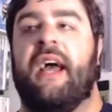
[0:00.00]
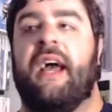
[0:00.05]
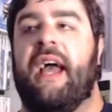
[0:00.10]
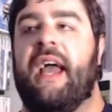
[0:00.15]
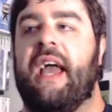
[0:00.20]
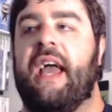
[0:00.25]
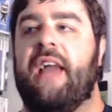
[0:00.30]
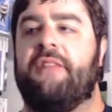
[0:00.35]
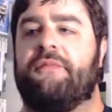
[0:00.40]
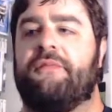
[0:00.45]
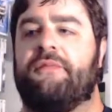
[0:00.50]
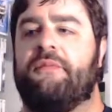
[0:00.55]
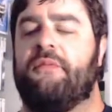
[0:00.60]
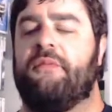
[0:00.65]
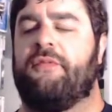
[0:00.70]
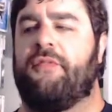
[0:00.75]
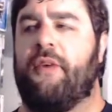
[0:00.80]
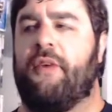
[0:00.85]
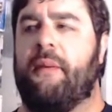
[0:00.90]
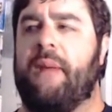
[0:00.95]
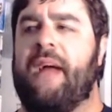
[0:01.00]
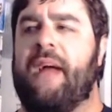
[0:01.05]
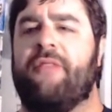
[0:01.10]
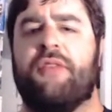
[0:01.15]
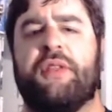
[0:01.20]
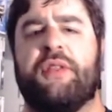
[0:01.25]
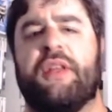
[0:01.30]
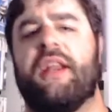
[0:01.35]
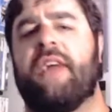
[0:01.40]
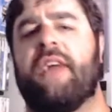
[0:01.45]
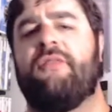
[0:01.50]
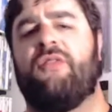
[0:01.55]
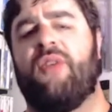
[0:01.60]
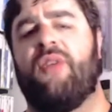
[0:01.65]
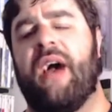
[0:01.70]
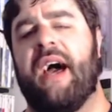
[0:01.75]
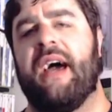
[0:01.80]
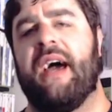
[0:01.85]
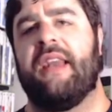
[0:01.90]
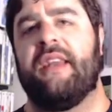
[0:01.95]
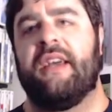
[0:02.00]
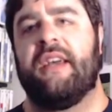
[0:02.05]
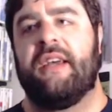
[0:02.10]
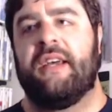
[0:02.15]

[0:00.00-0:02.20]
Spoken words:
and from everything I've read,